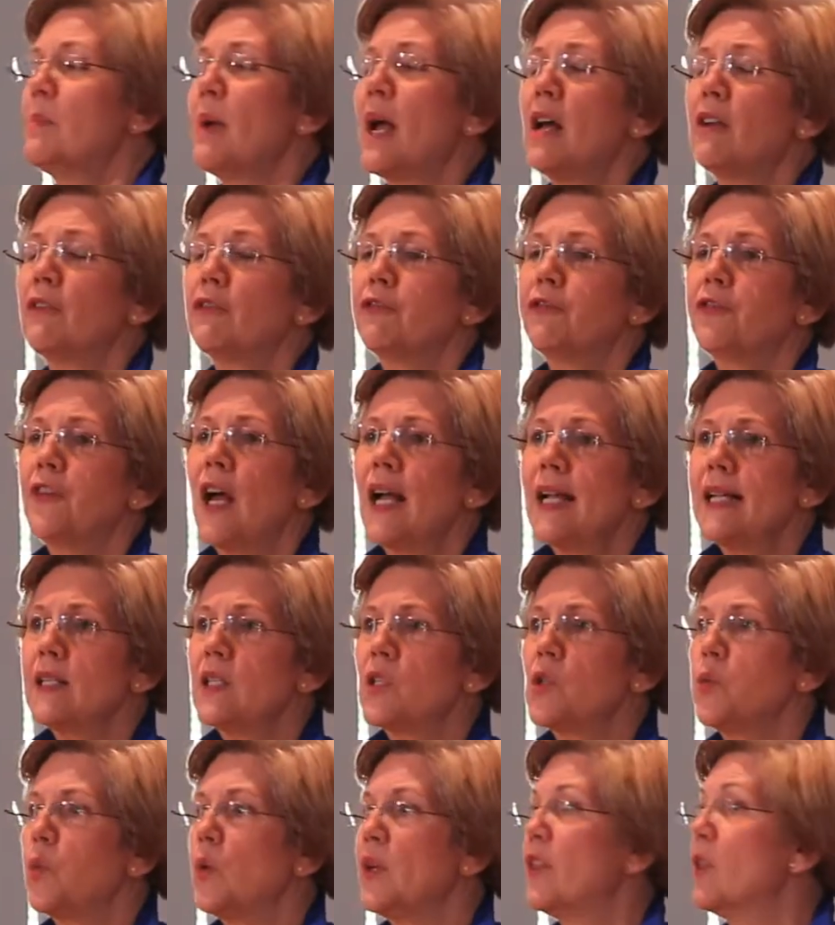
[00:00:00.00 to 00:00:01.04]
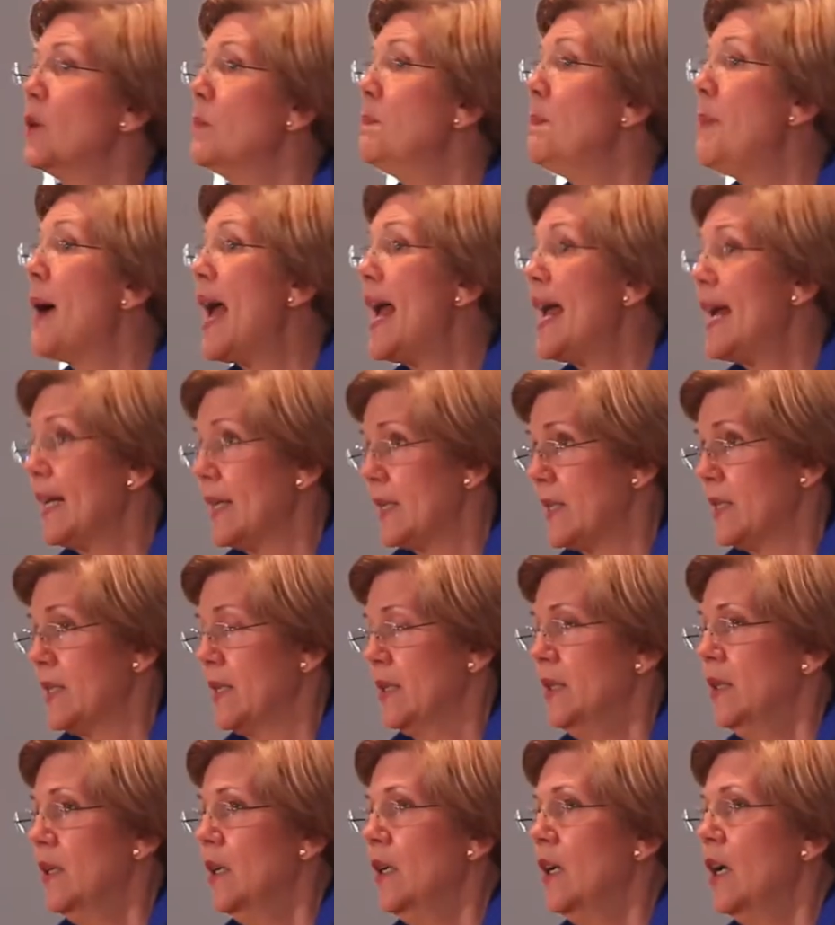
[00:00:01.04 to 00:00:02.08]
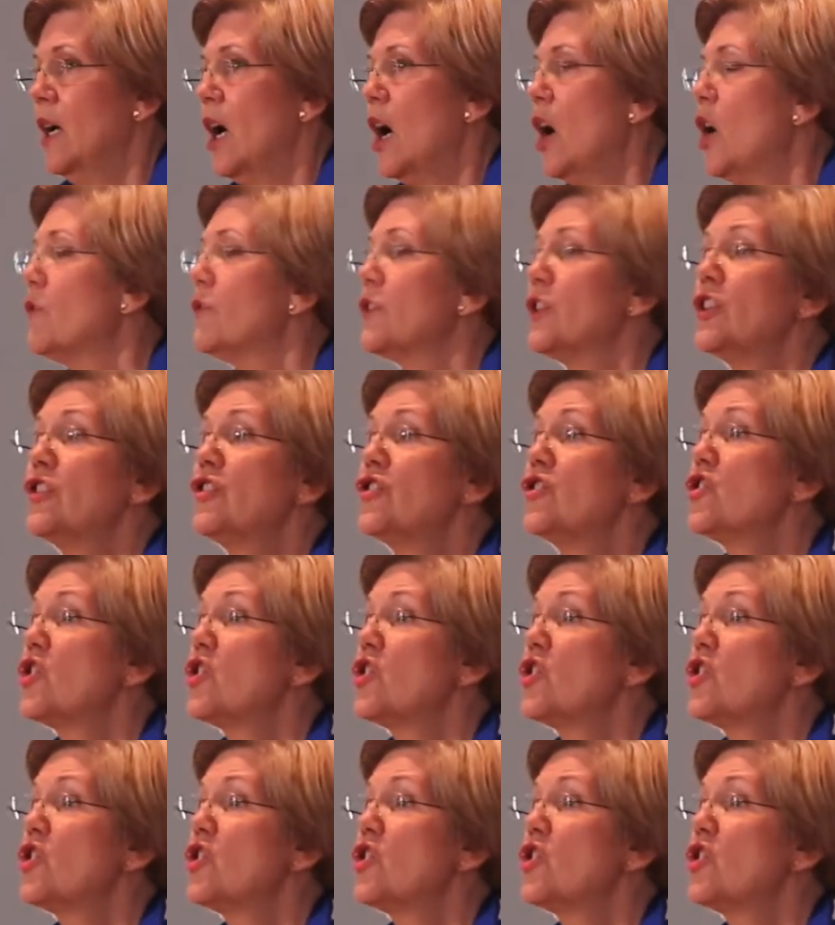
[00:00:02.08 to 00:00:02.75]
about fights with the banks over the